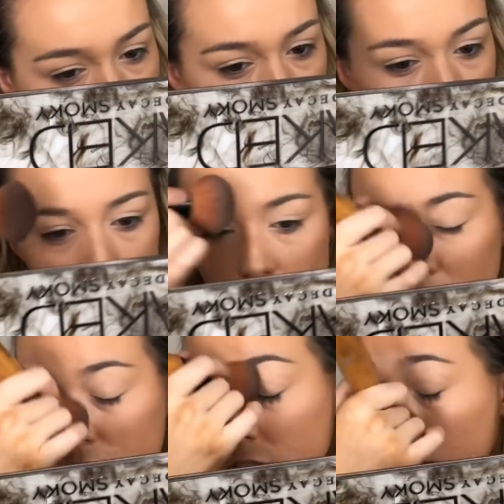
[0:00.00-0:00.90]
big huge
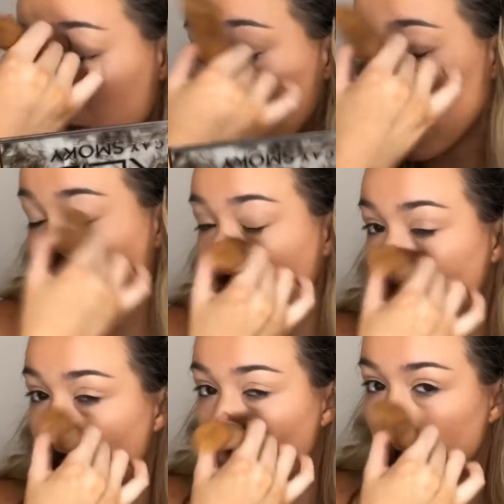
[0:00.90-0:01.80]
brush, and
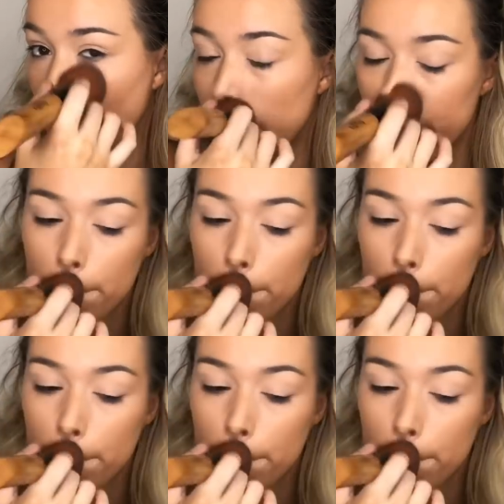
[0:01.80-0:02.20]
you're good to go.